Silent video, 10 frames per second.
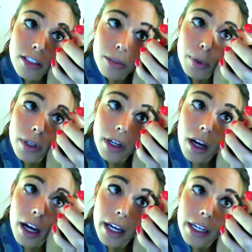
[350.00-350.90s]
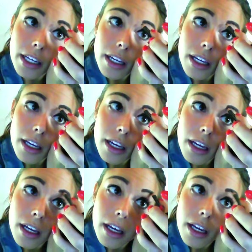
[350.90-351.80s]
you put on
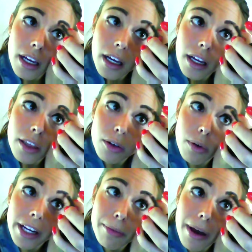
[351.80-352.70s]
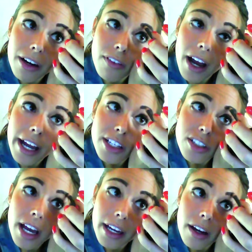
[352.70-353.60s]
the right amount of
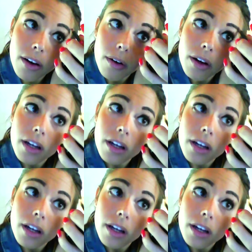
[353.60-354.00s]
eyeshadow,